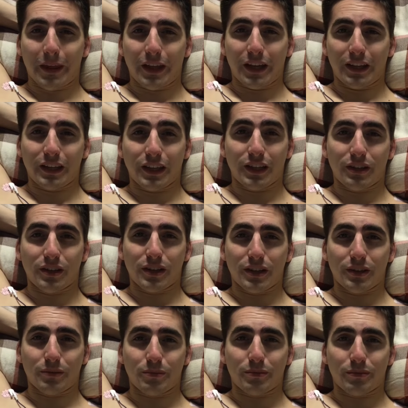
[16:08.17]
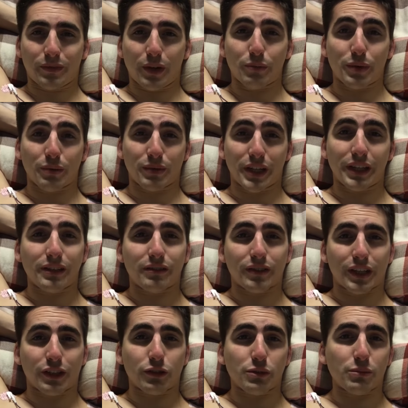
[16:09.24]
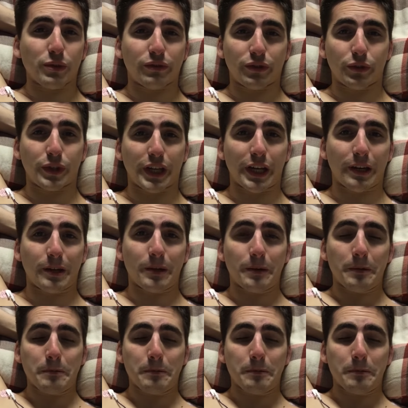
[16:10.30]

and then I'll be able to eat like normal food again.